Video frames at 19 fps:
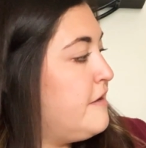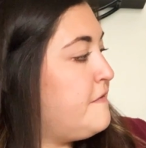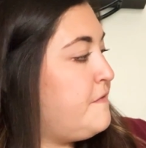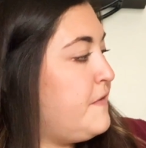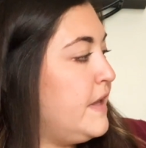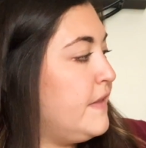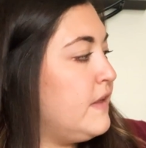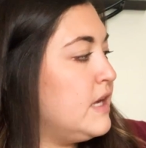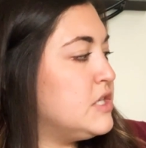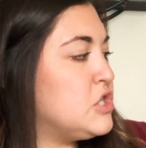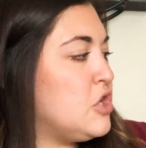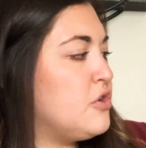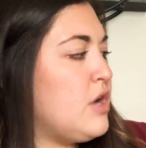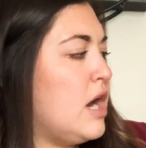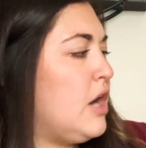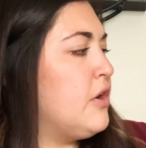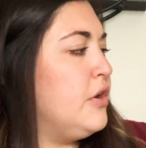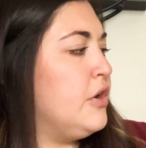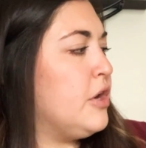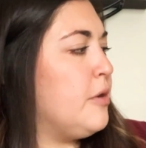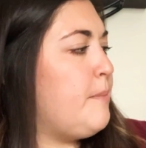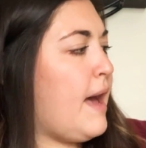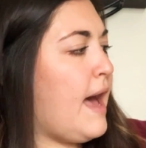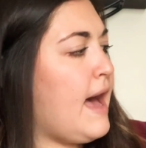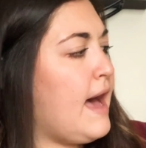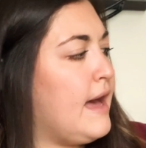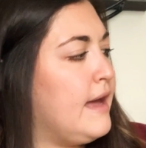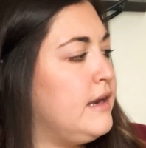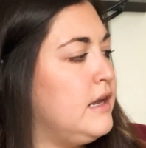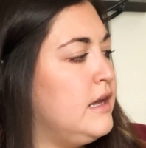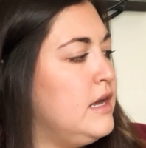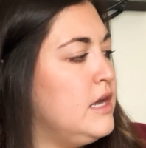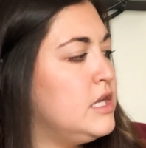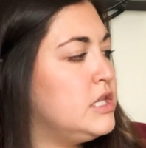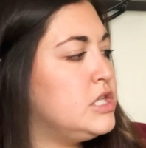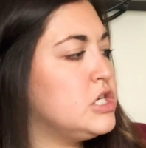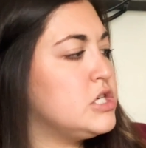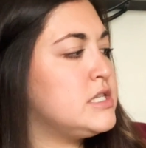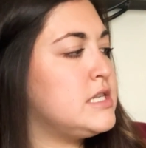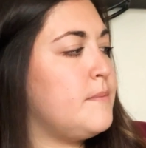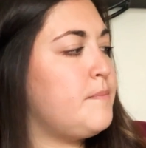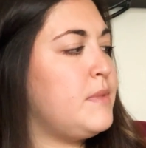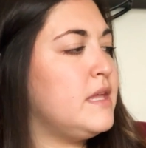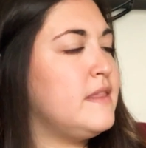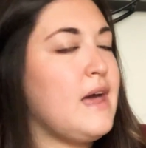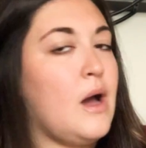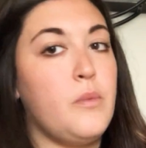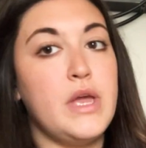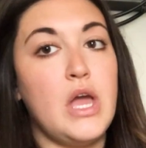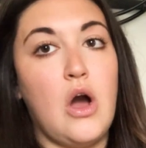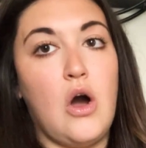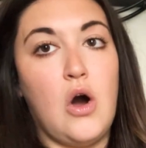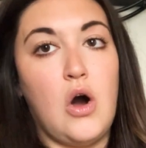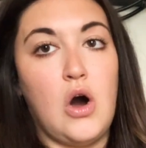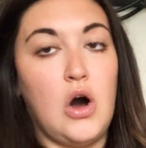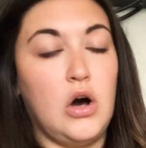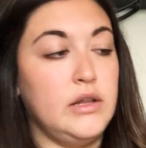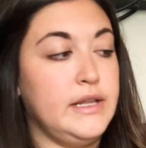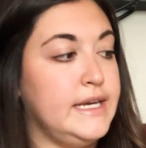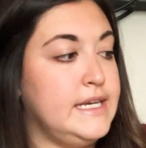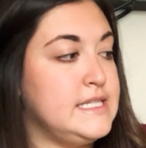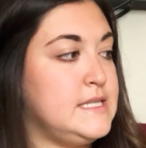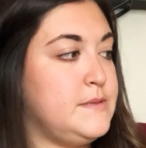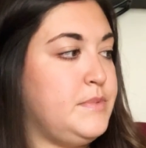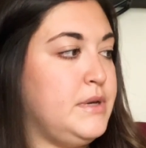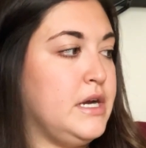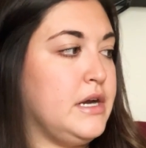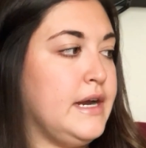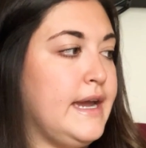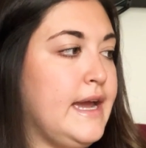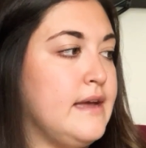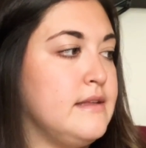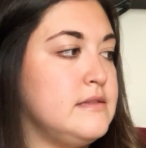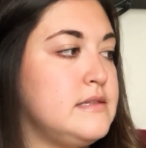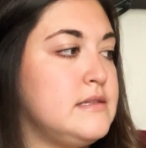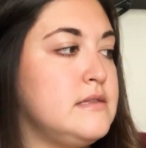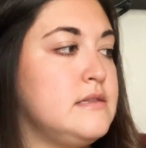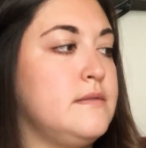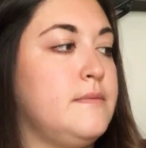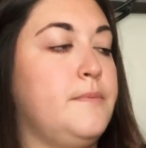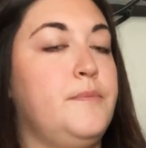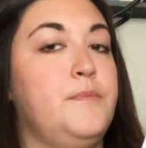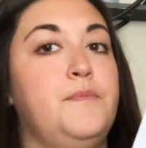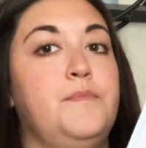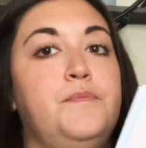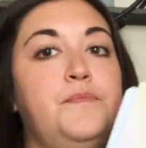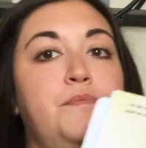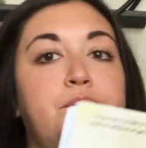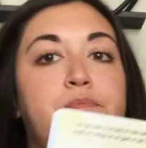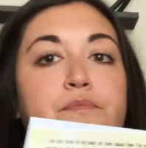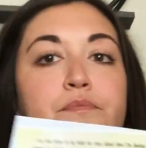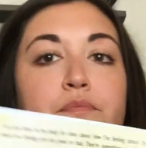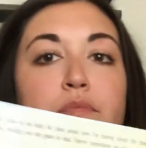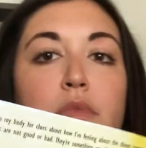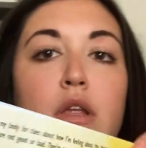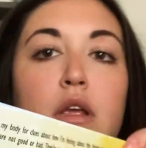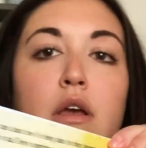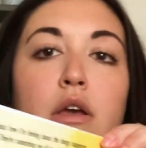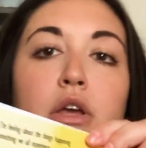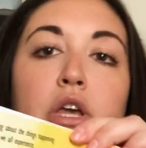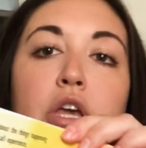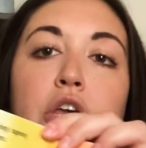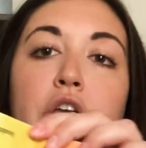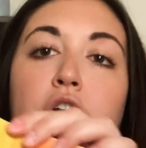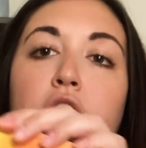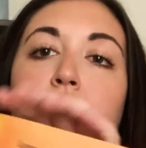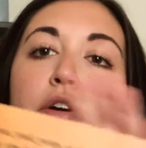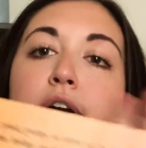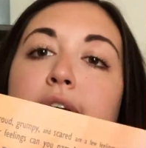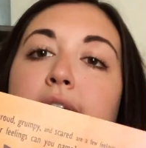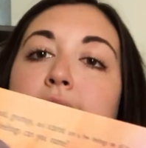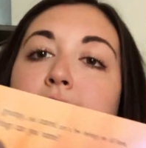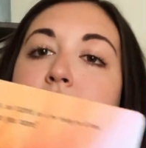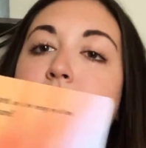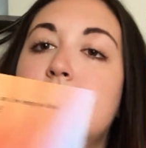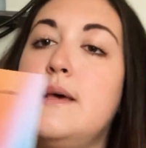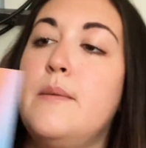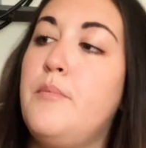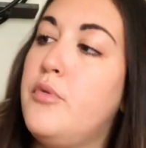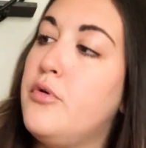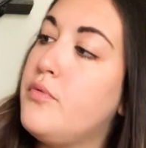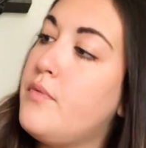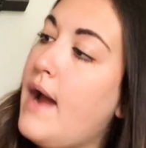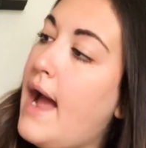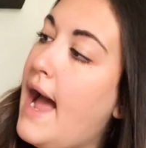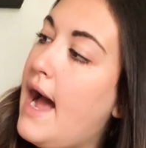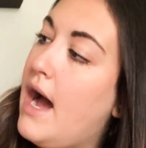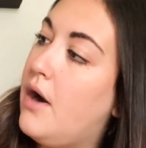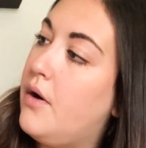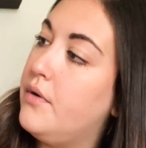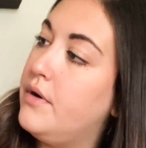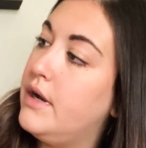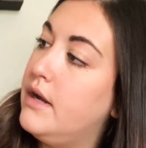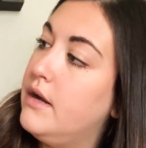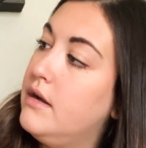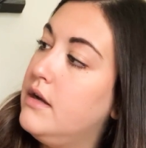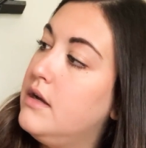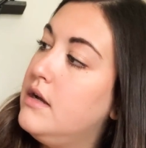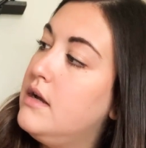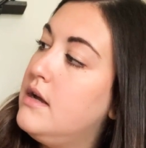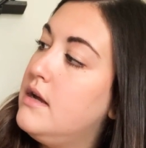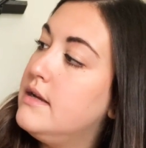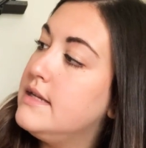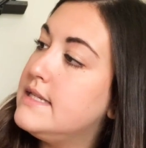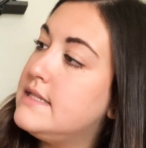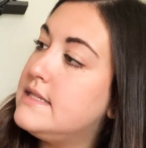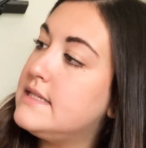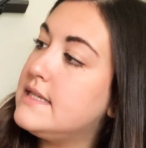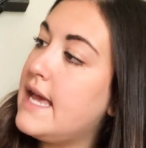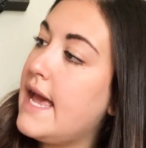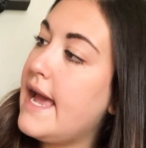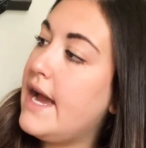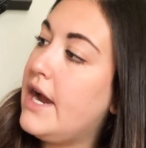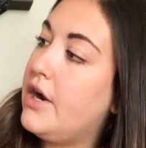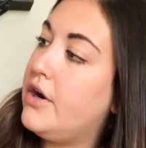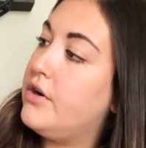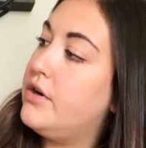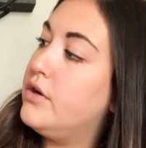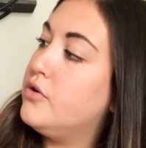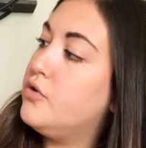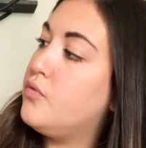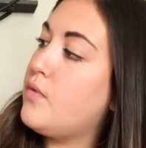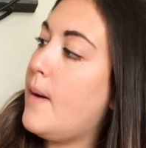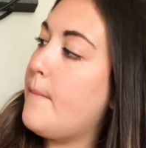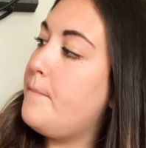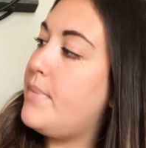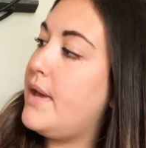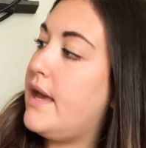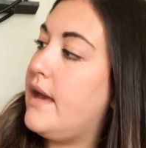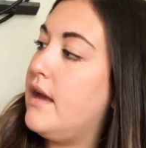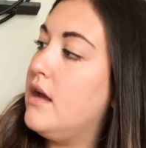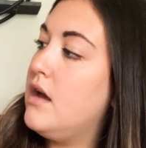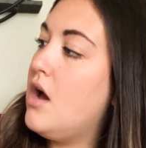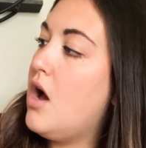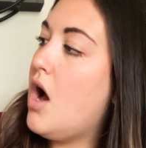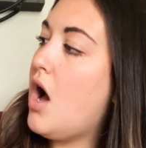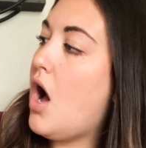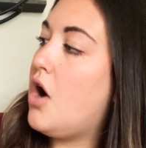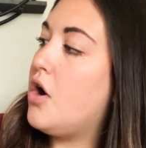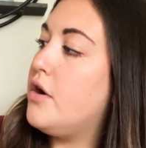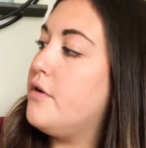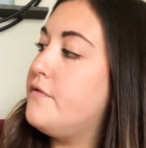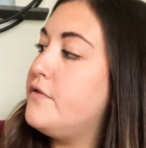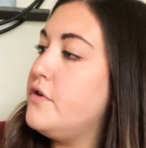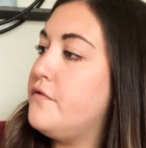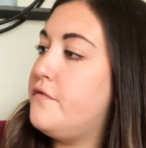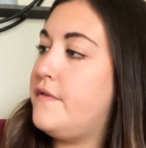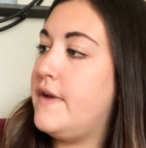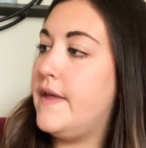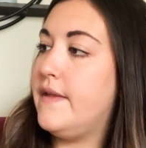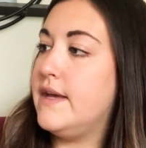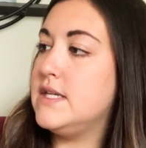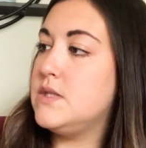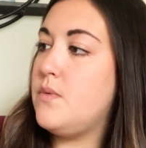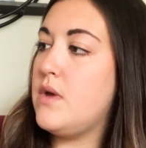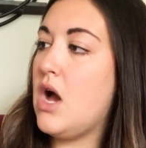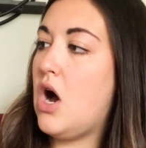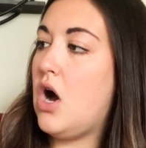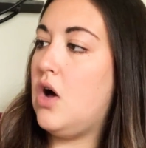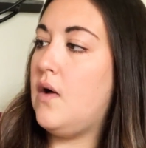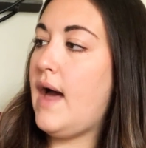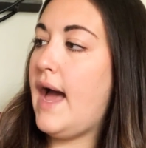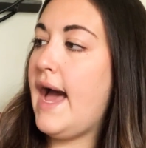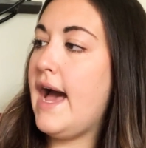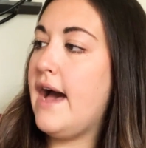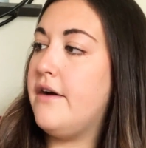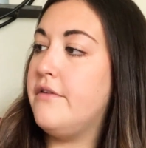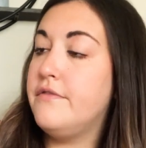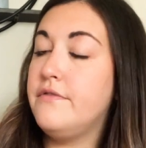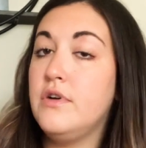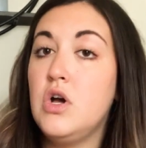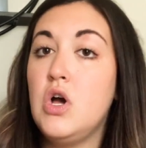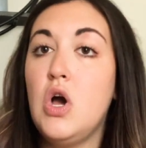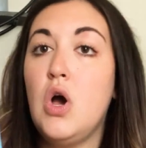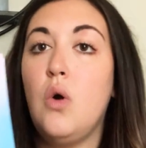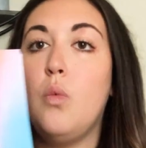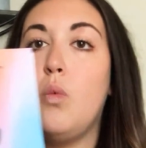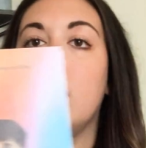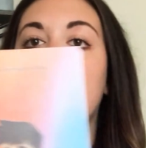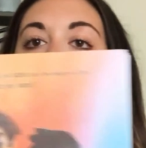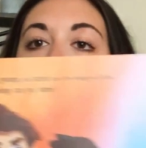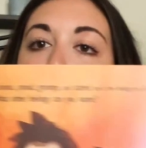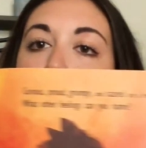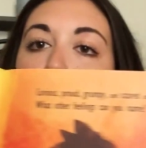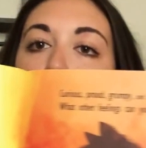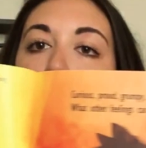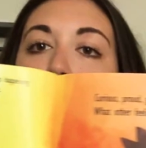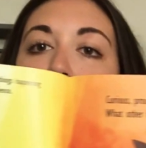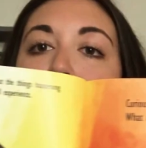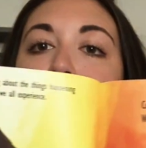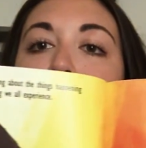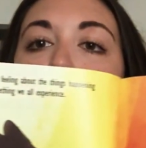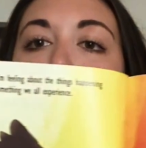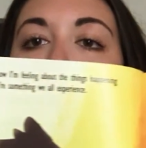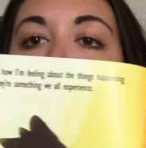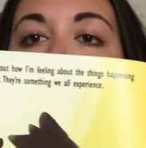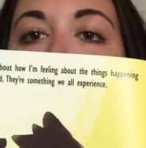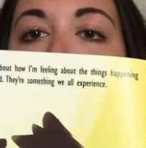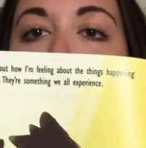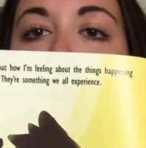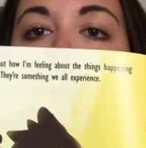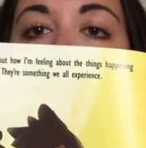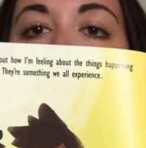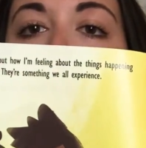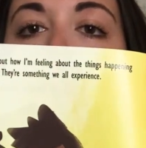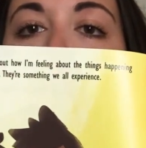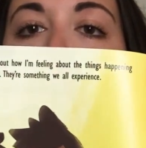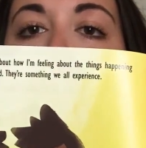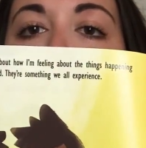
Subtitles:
Feelings are not good or bad. They're something that we all experience. Curious, proud, scared, grumpy are a few feelings we all have. What are some other feelings that you can